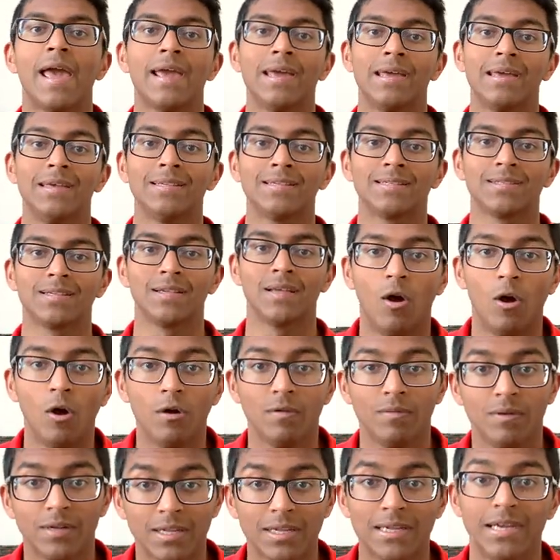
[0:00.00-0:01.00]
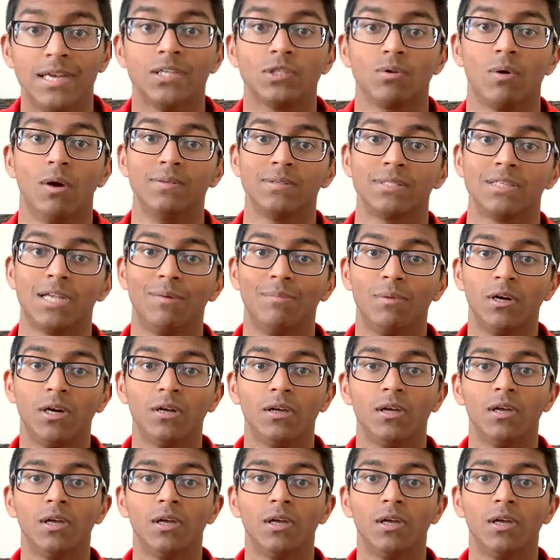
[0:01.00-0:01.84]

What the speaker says: A's. Over the year 12 summer,